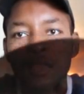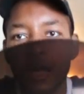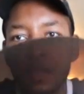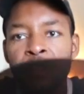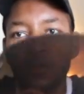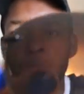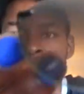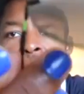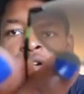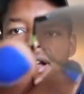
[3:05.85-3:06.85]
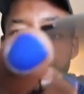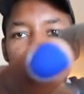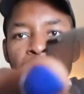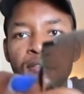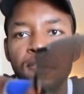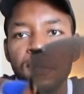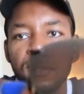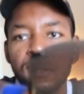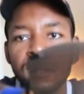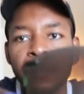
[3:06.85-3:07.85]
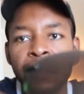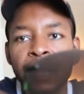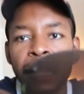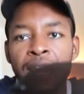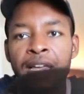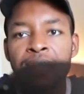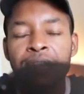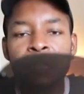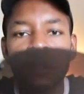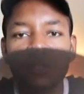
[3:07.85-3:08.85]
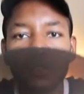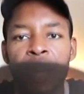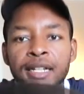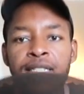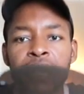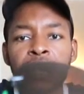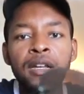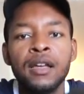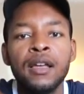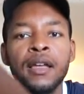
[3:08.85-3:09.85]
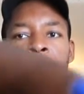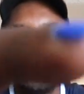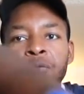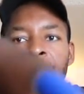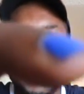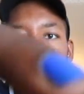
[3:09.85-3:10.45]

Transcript: the underwire of the lens also has it, as well